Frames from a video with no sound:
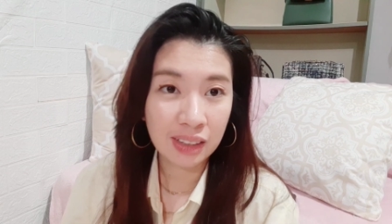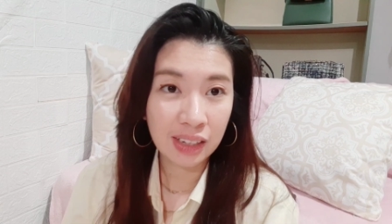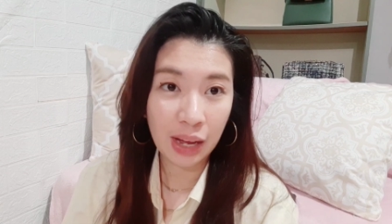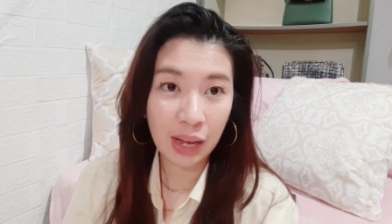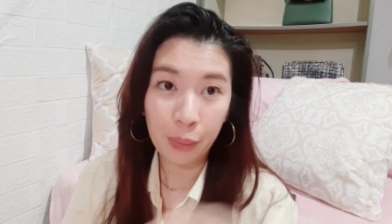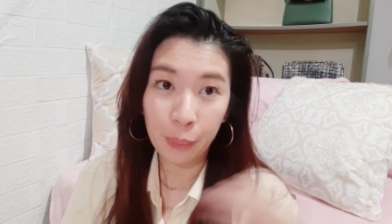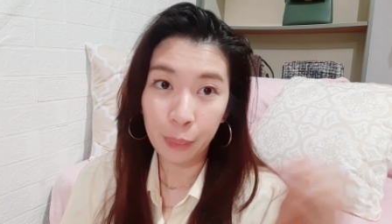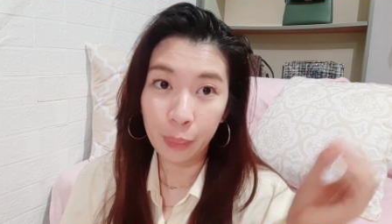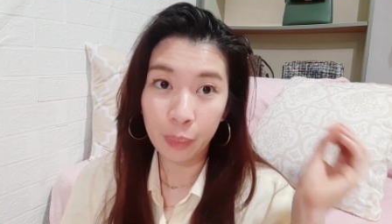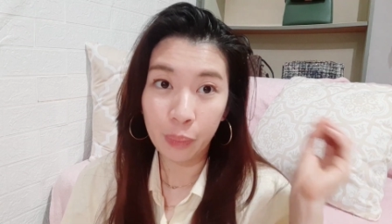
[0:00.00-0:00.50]

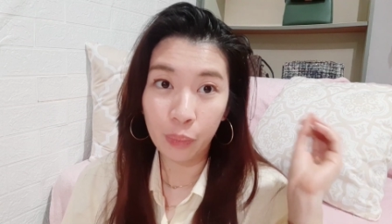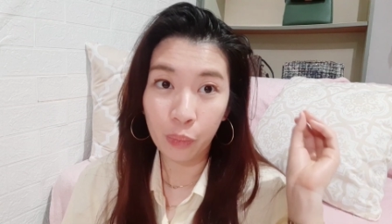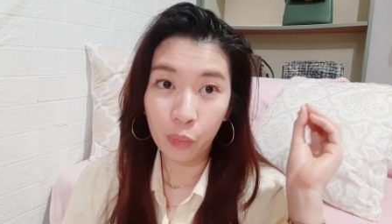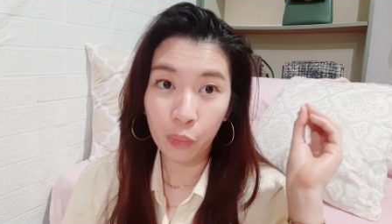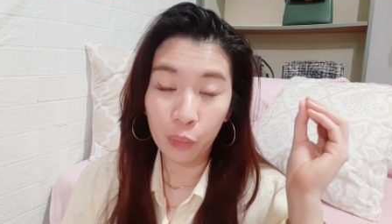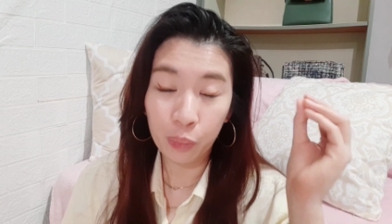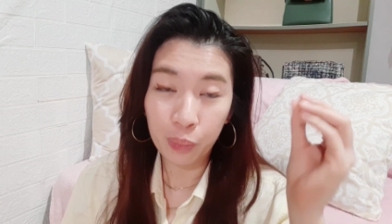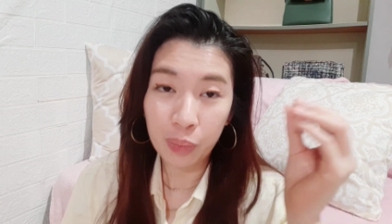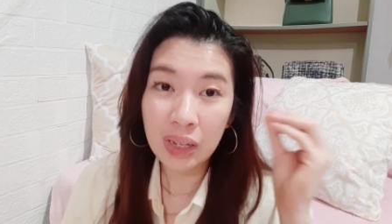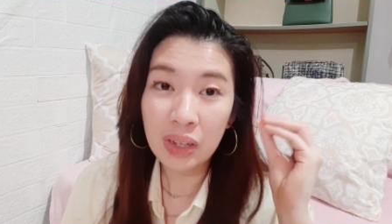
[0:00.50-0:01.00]
Now,
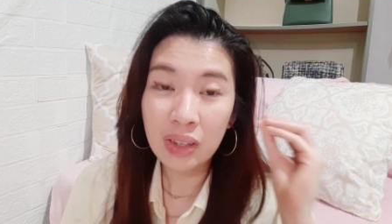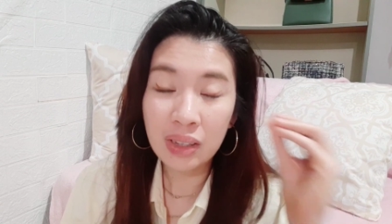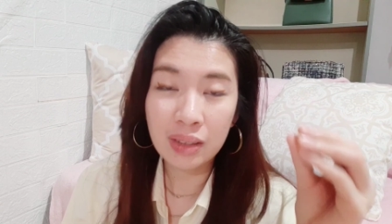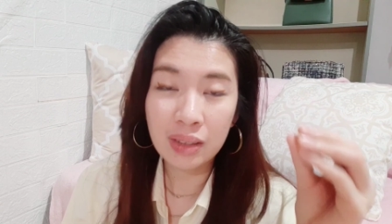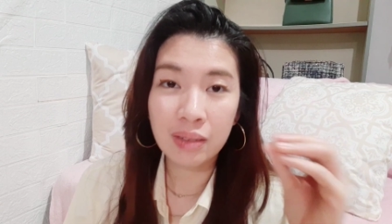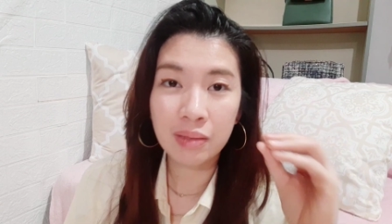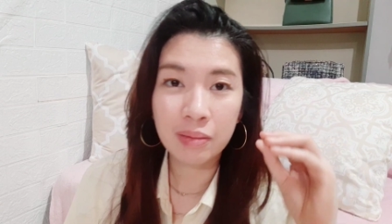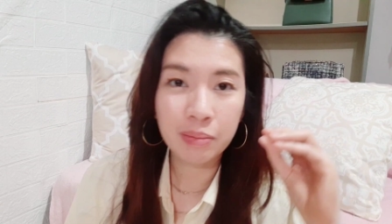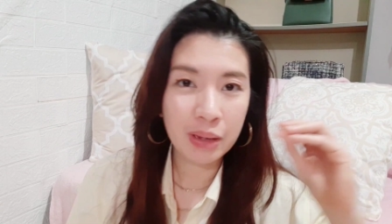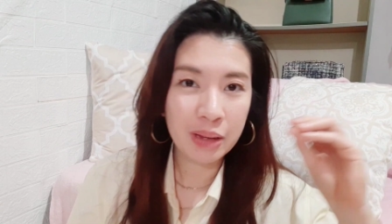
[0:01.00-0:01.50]
be
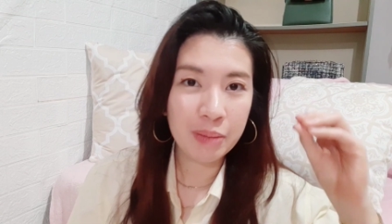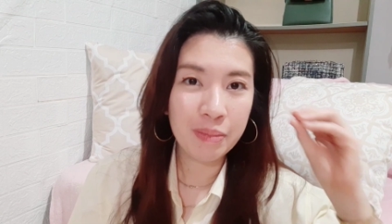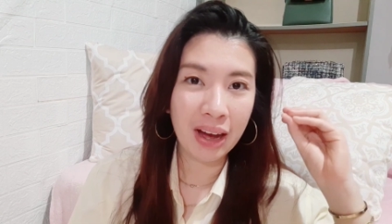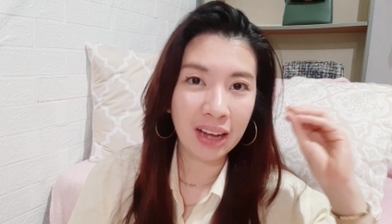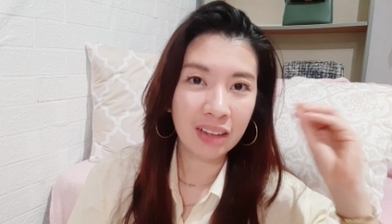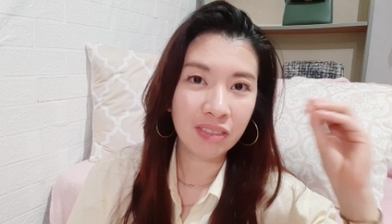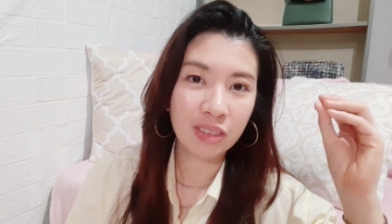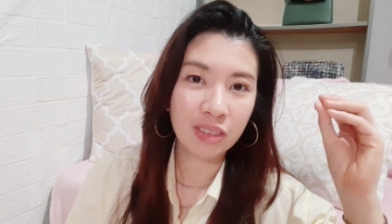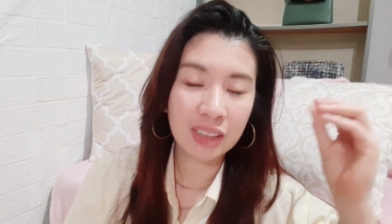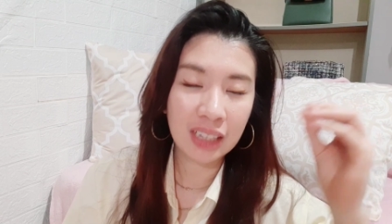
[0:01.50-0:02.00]
be
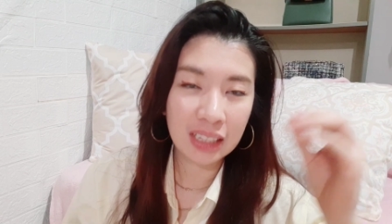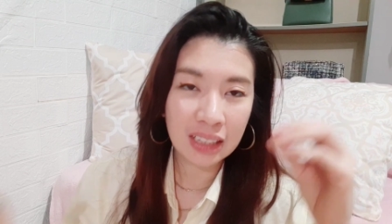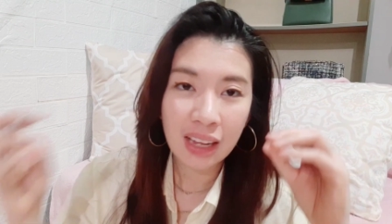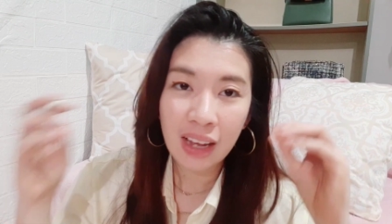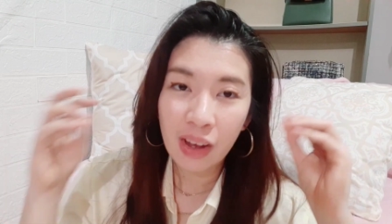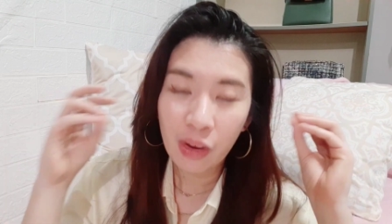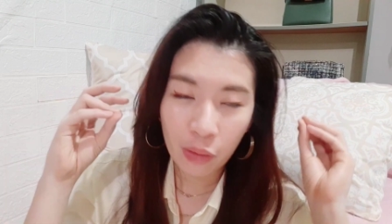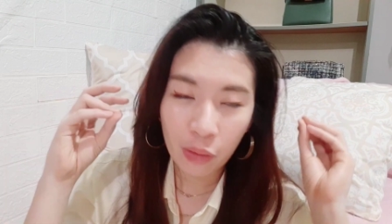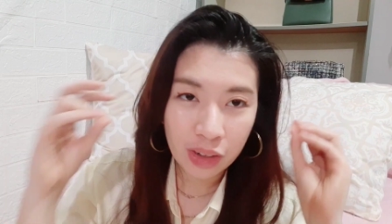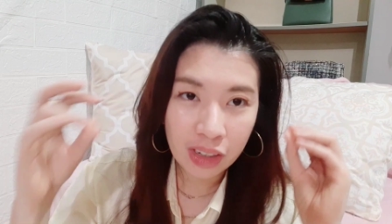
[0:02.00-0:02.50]
mindful that
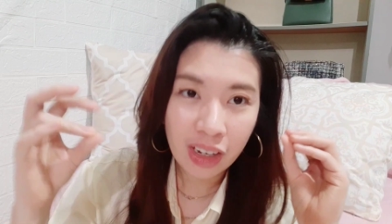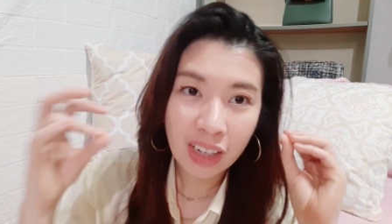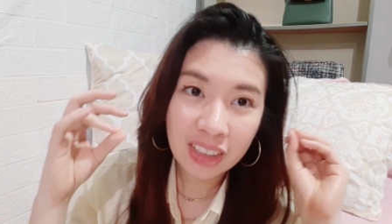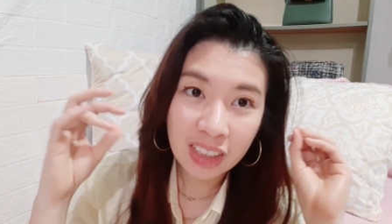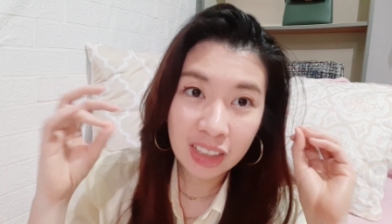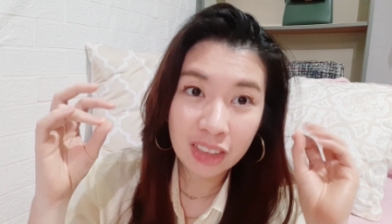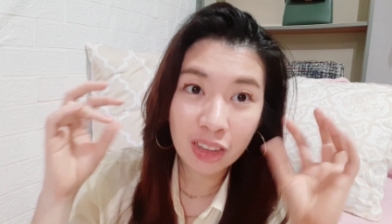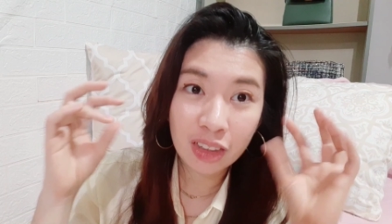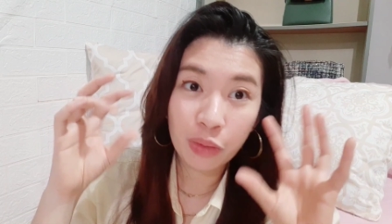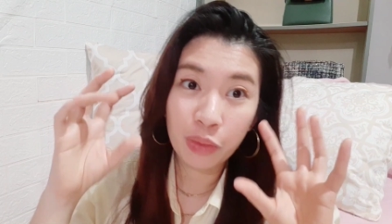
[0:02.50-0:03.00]
we're not
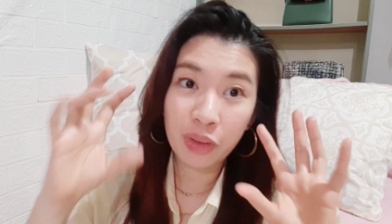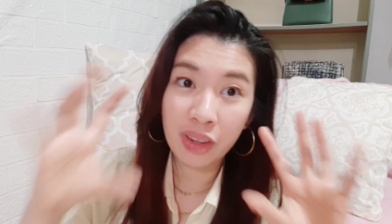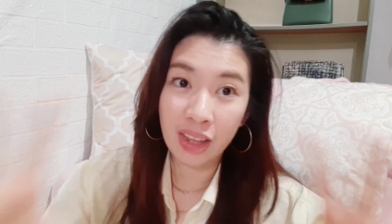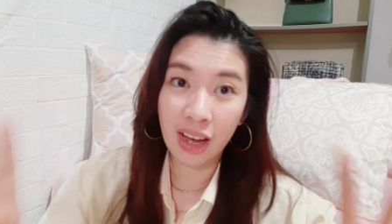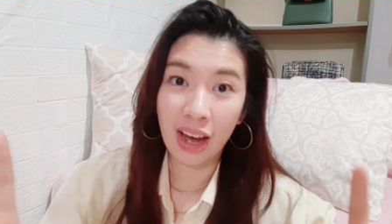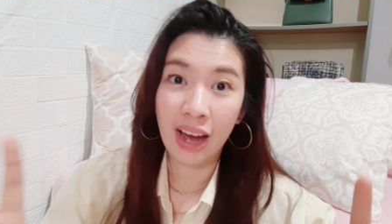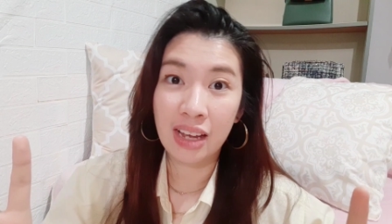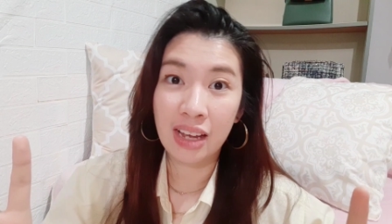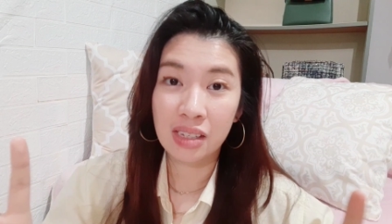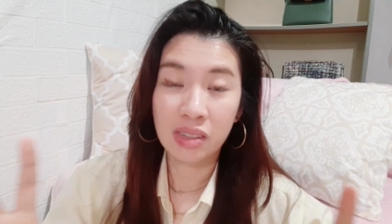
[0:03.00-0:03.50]
yet done with the
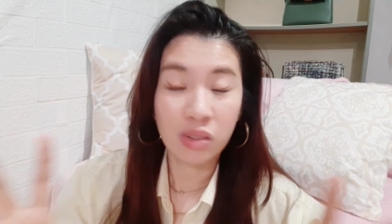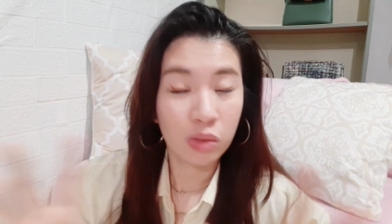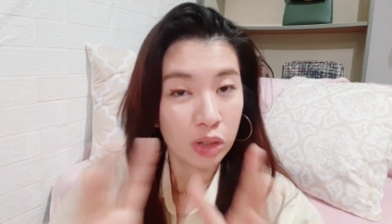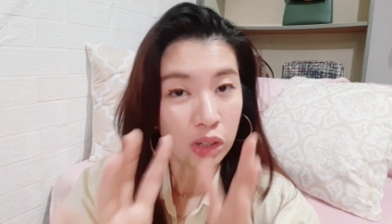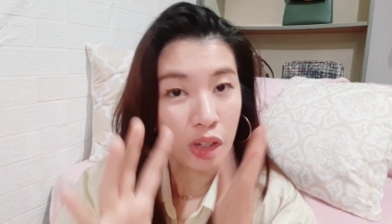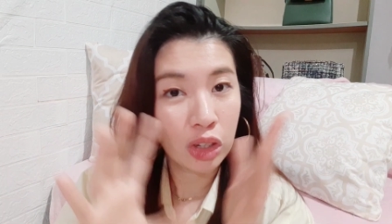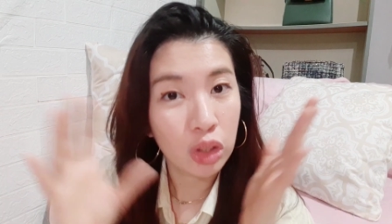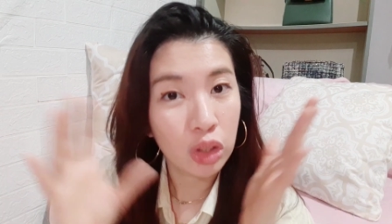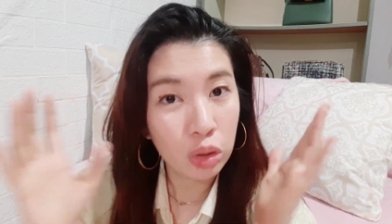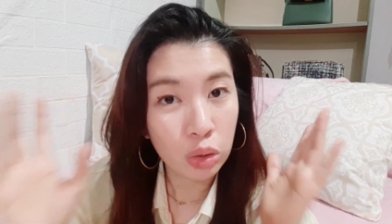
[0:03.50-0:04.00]
eyes. We're
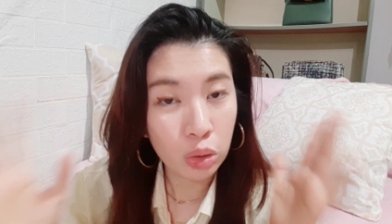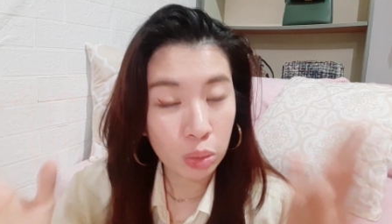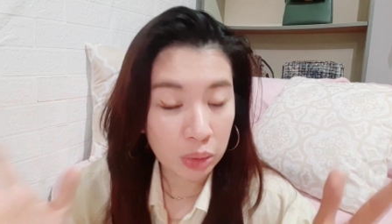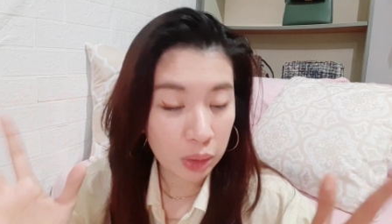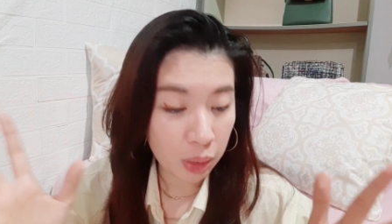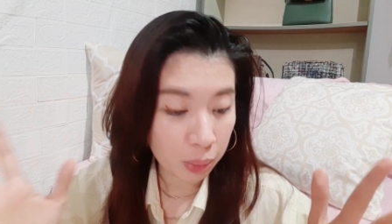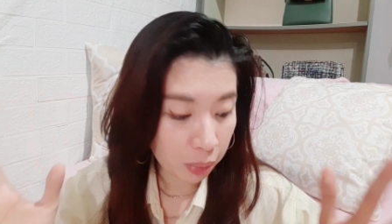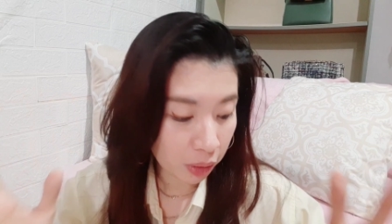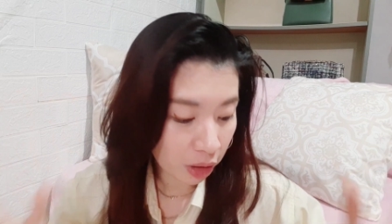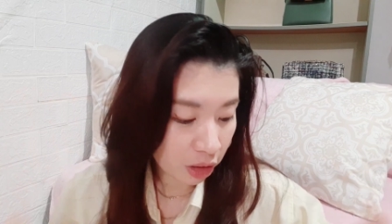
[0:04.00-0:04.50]
going to do
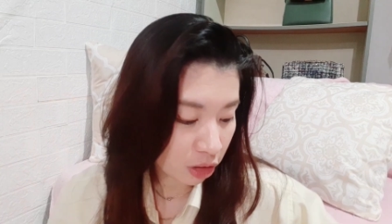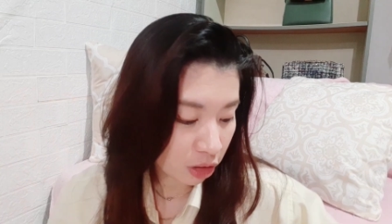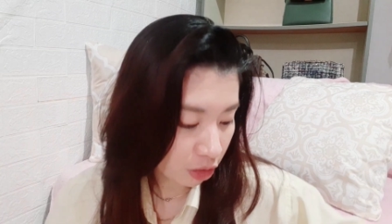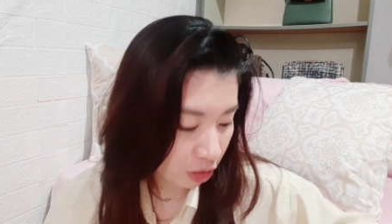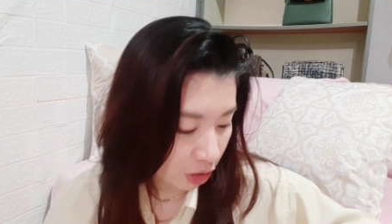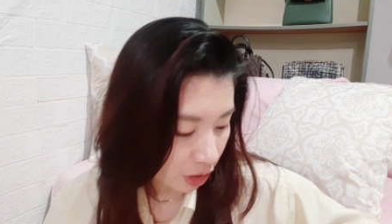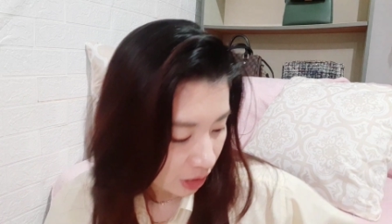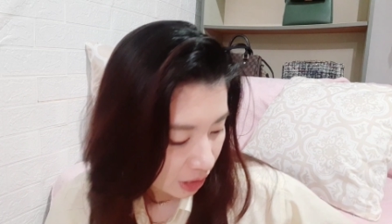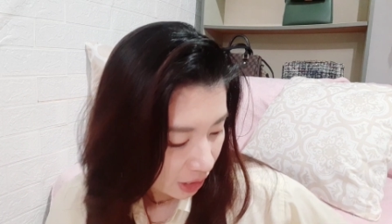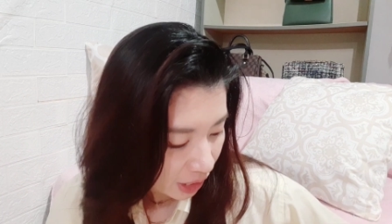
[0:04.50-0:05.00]
the blush
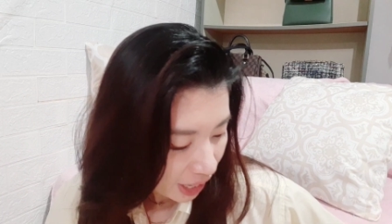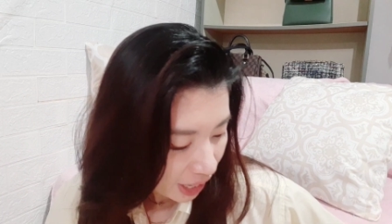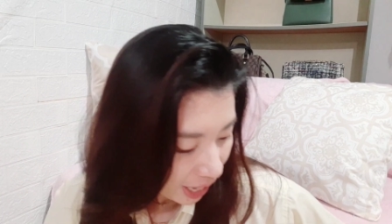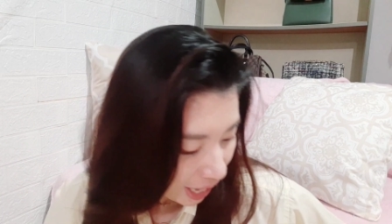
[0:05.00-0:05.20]
first.